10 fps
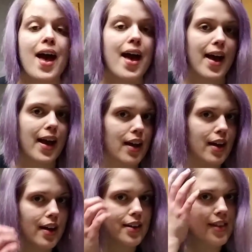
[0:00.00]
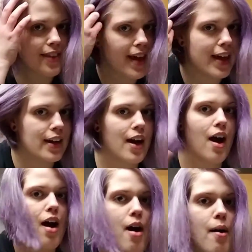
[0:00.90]
and then
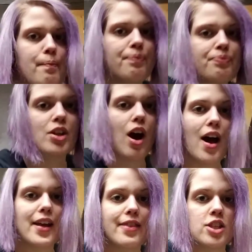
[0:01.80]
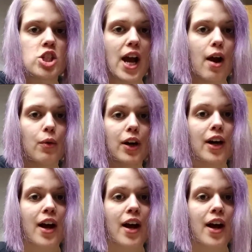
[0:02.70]
got in the shower,